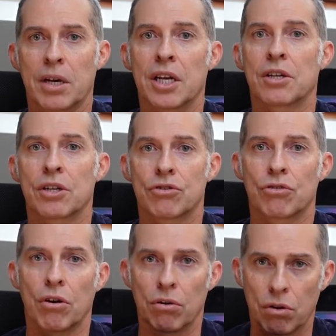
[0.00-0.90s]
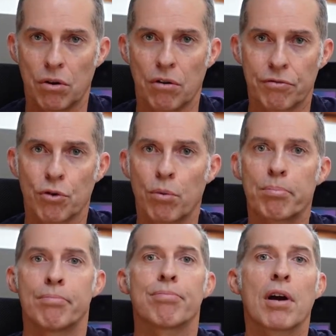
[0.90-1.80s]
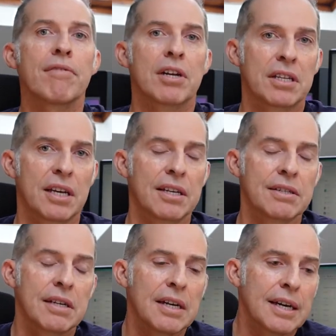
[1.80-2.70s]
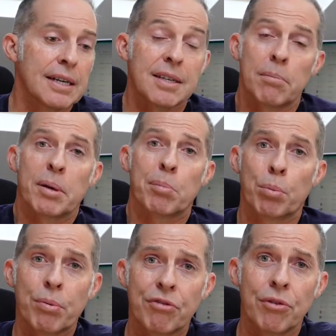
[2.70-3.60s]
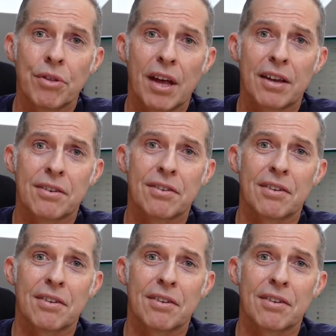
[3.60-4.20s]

in control of your private keys. Some people prefer that.